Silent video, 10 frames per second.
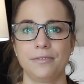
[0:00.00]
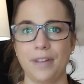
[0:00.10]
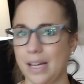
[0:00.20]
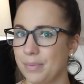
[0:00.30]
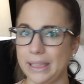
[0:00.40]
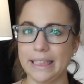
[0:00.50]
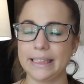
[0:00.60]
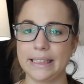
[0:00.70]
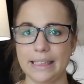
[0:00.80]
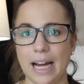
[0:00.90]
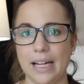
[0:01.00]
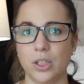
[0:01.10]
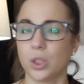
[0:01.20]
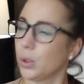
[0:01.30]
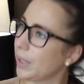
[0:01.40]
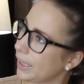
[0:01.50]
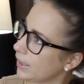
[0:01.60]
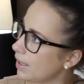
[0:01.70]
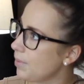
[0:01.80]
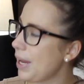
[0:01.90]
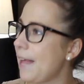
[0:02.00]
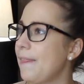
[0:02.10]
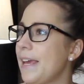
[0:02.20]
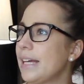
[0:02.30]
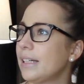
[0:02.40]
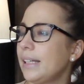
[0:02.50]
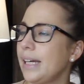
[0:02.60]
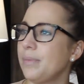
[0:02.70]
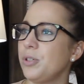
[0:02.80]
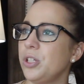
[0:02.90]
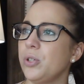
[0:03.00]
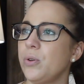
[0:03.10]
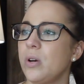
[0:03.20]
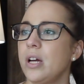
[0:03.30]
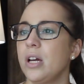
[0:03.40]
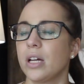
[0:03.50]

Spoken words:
family style curriculum, and they claim to